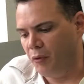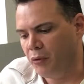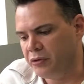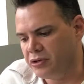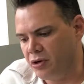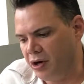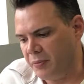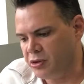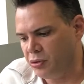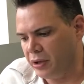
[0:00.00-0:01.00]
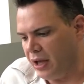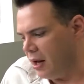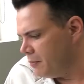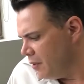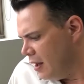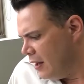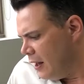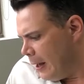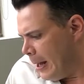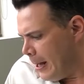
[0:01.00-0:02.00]
4th, has gone up short again.
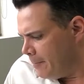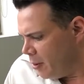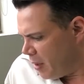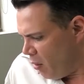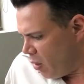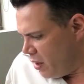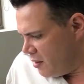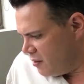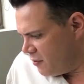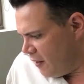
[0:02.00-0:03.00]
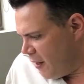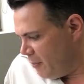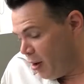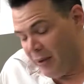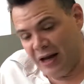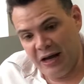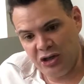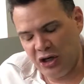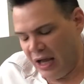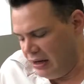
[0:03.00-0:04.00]
I'm going with my man
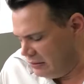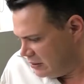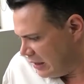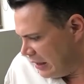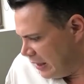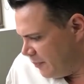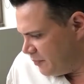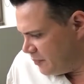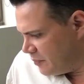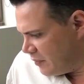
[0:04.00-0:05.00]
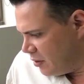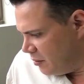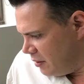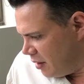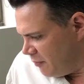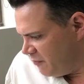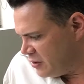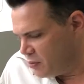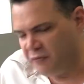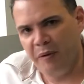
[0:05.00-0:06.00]
Nash again.
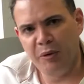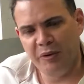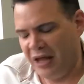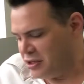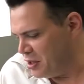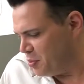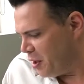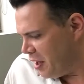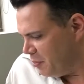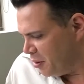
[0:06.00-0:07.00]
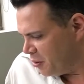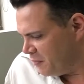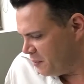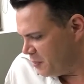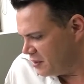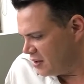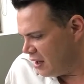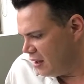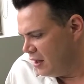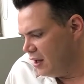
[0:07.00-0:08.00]
Feast or famine with Nash this weekend by the look of it, but
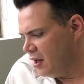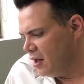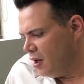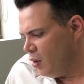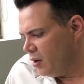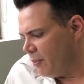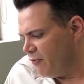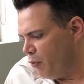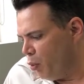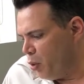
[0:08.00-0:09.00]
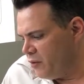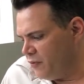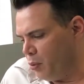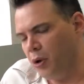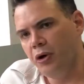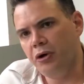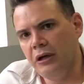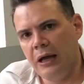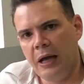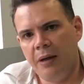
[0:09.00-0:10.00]
number 4, Word for
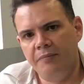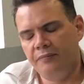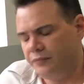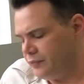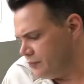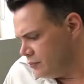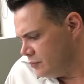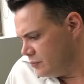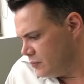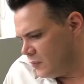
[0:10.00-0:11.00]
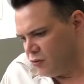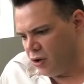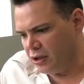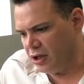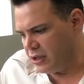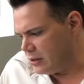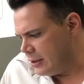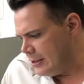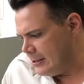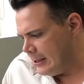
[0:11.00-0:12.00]
Word, trialled
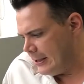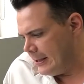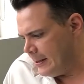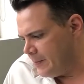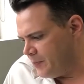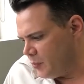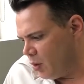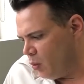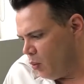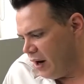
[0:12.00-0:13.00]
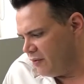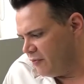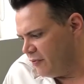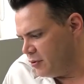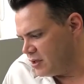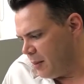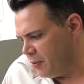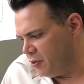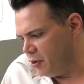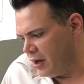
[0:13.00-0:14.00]
nicely, won first up
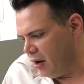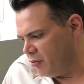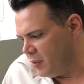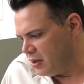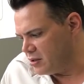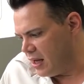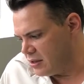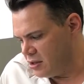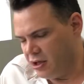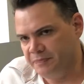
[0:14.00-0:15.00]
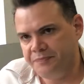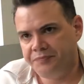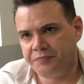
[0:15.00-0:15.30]
at 1300 metres last time,